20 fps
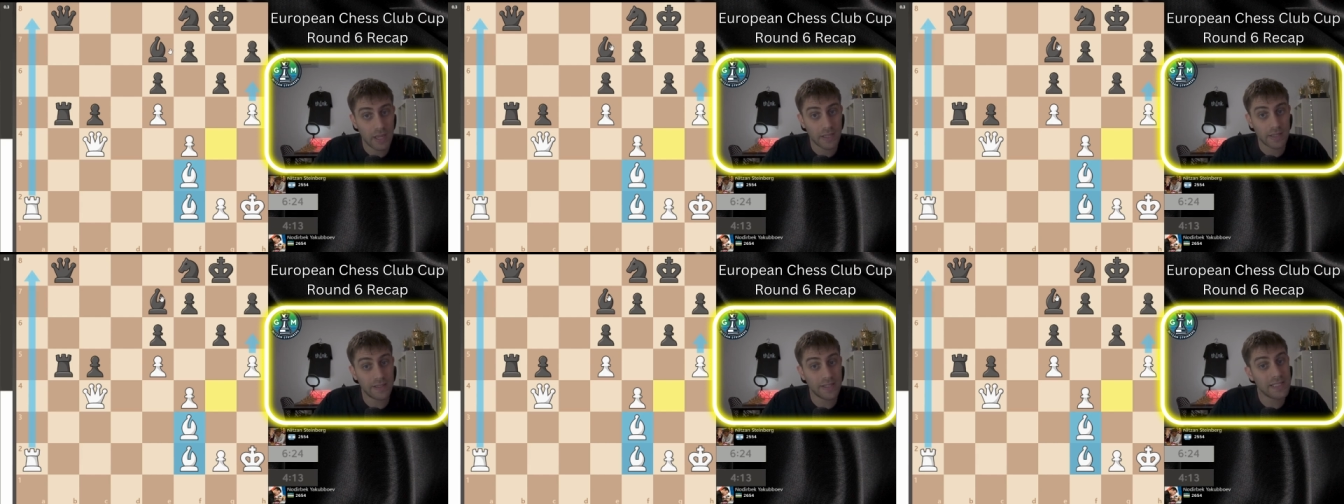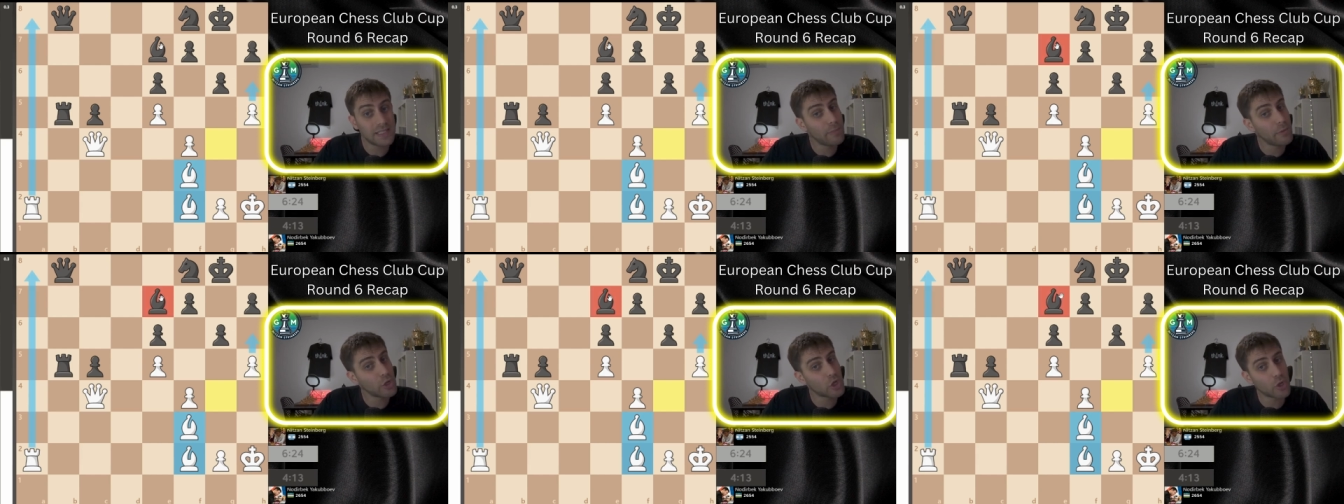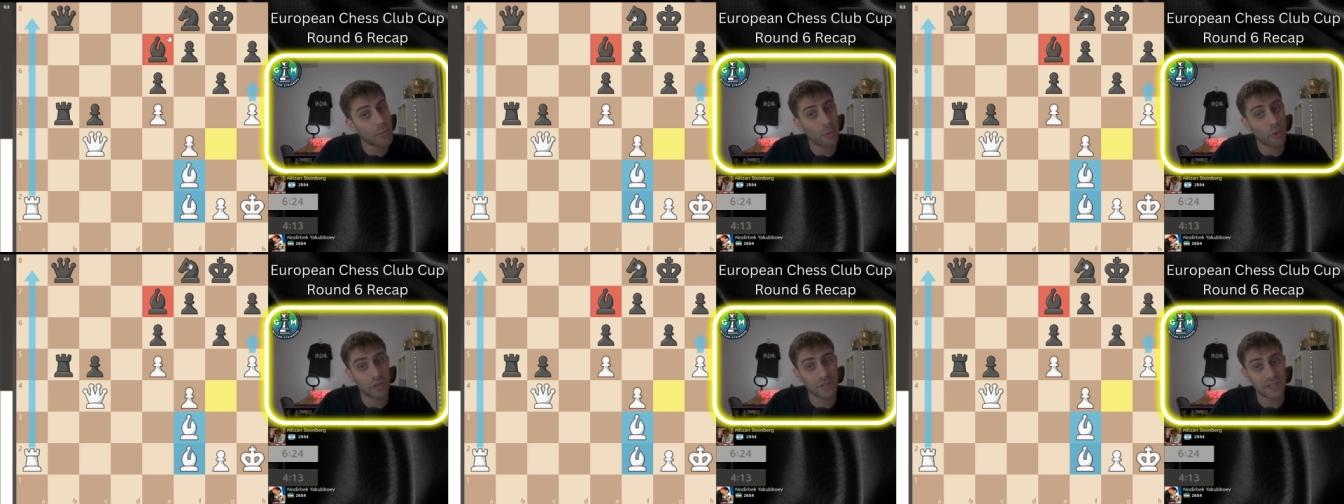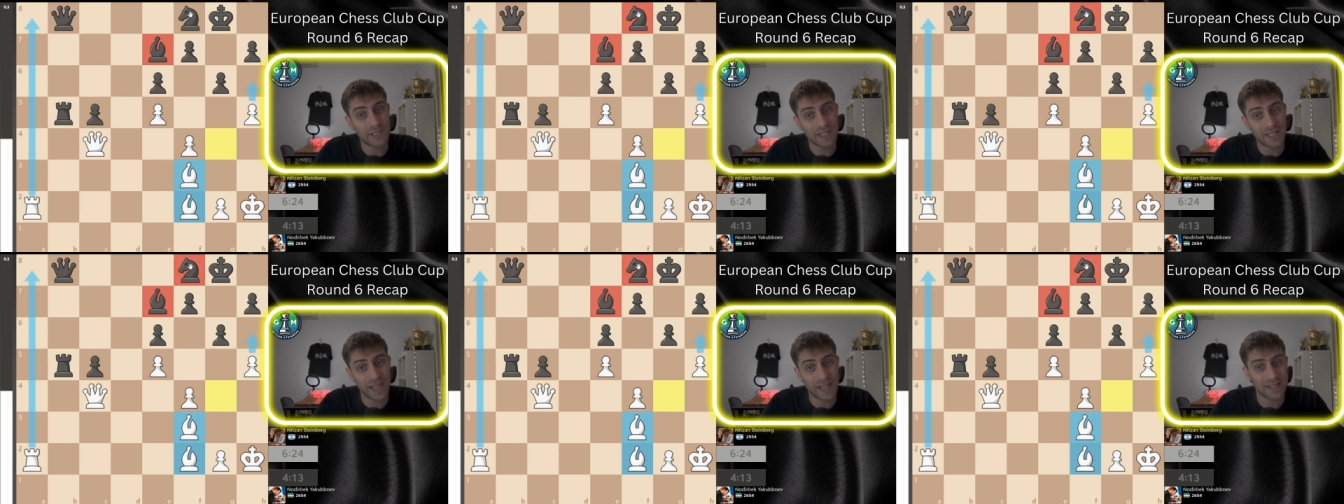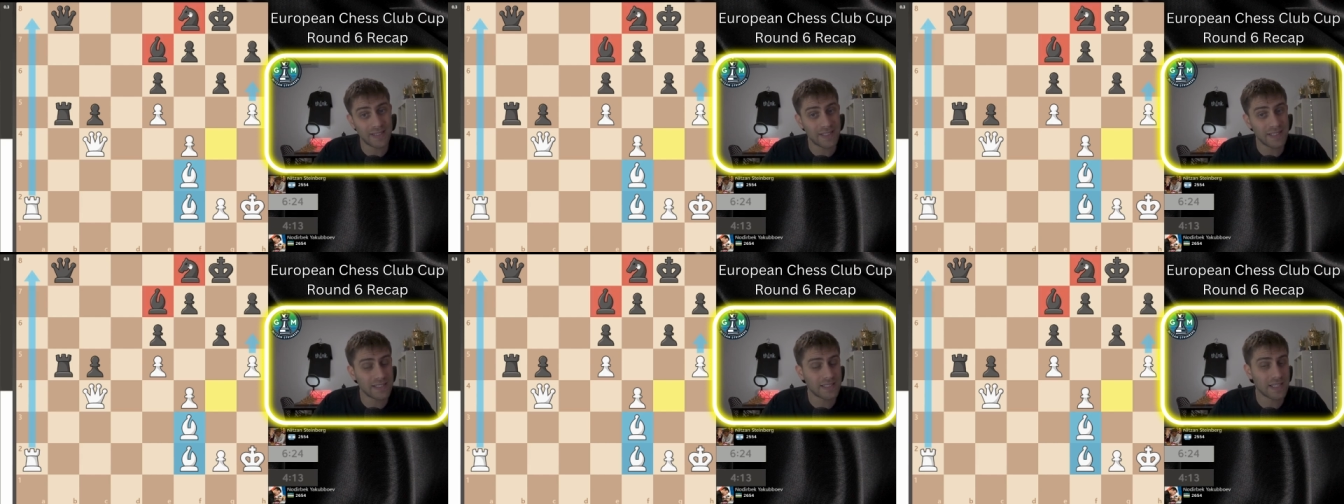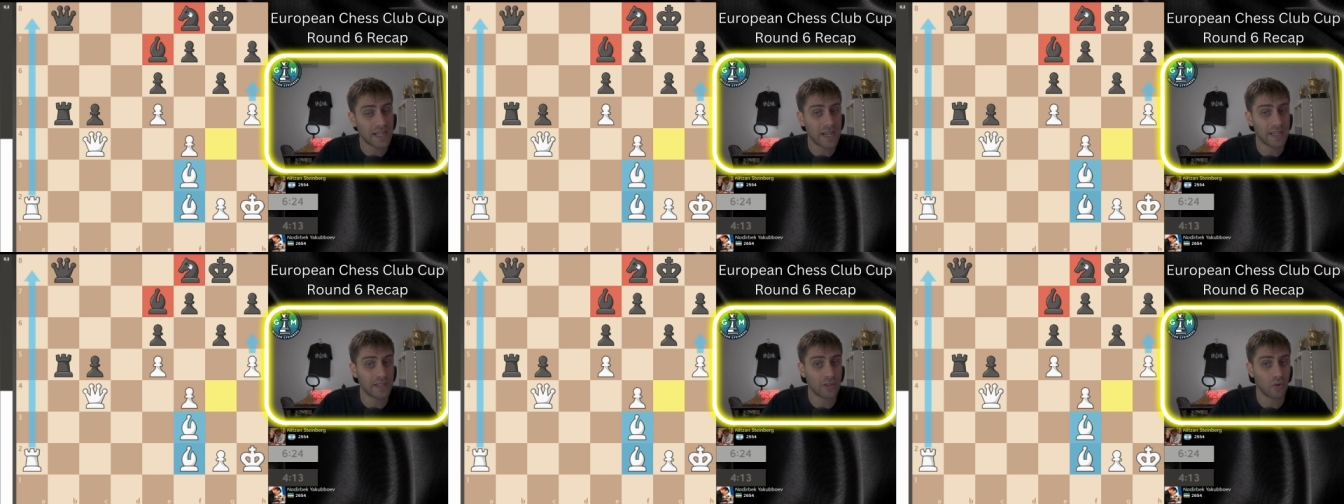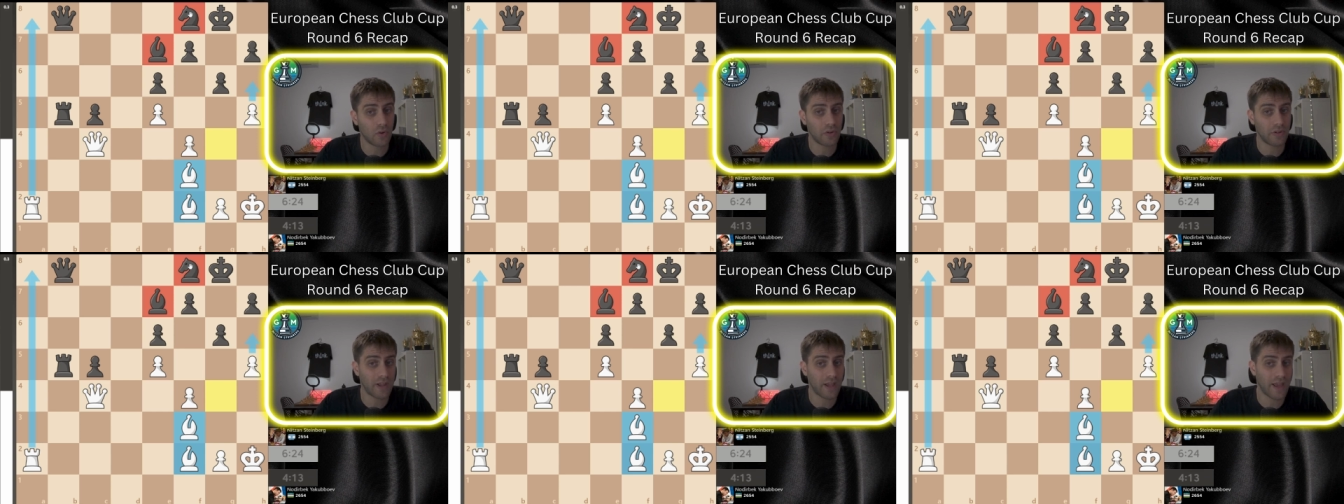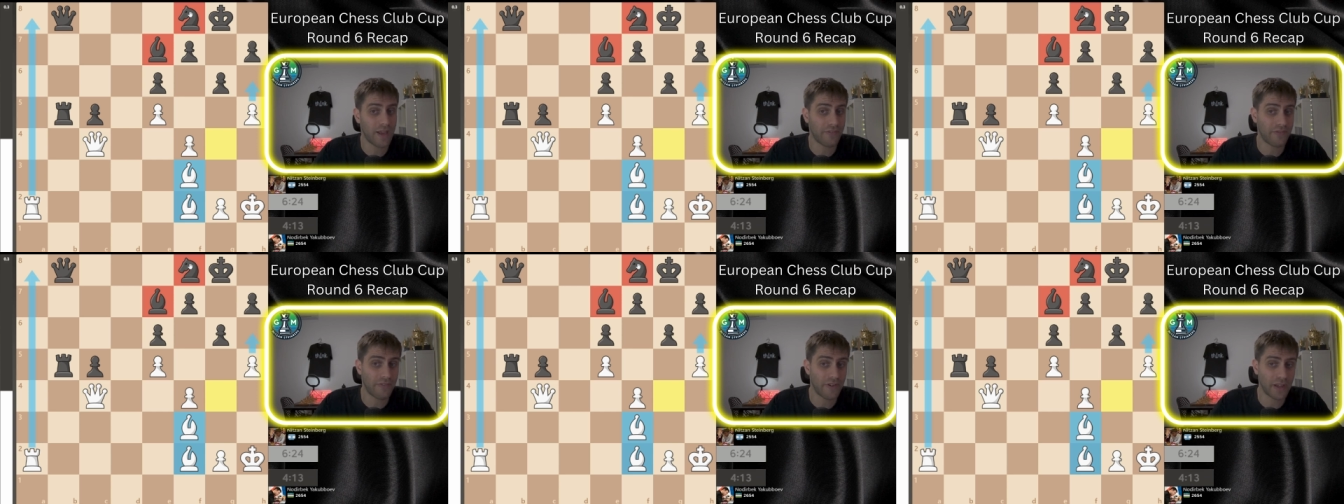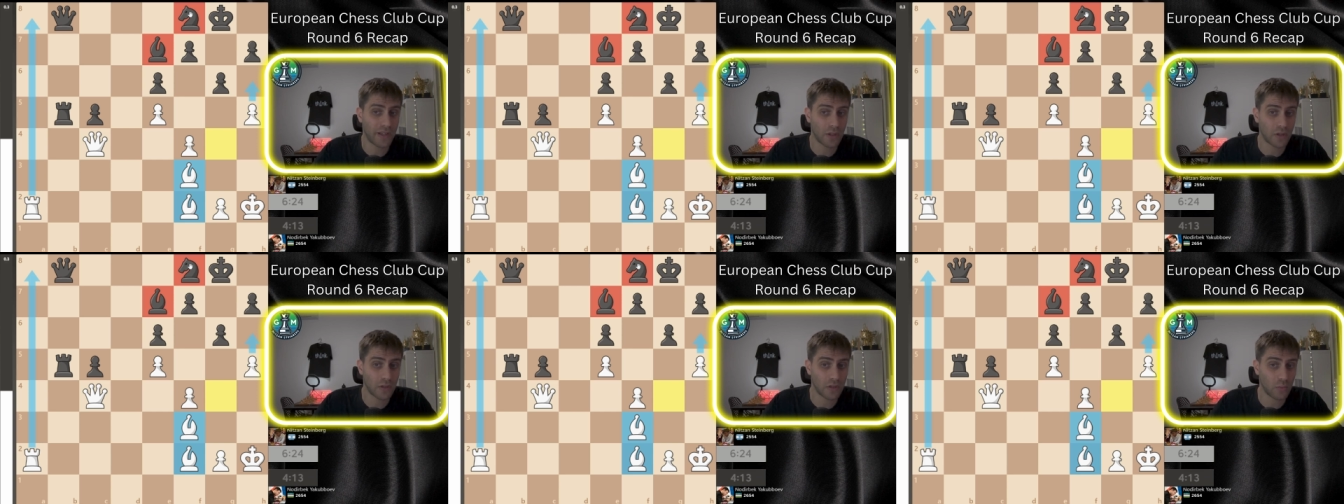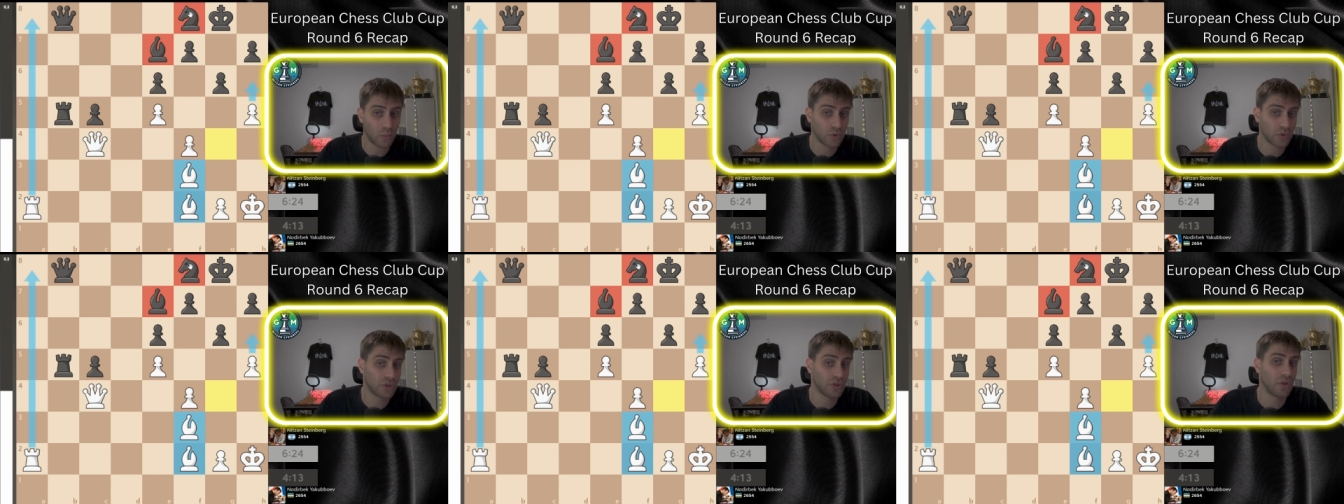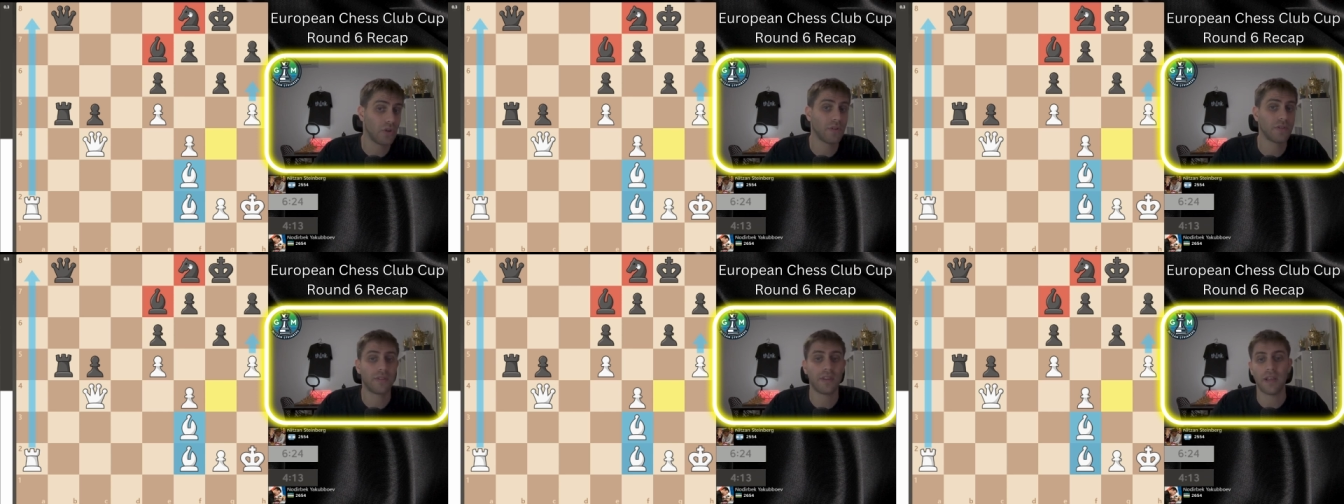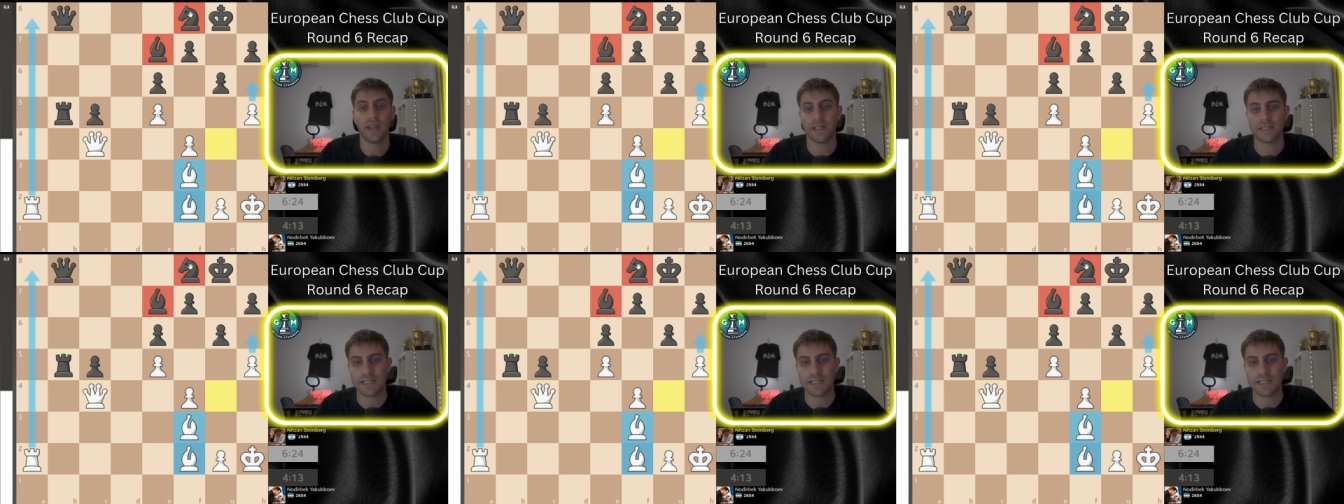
this bishop on the, and this knight on f8 was not uh,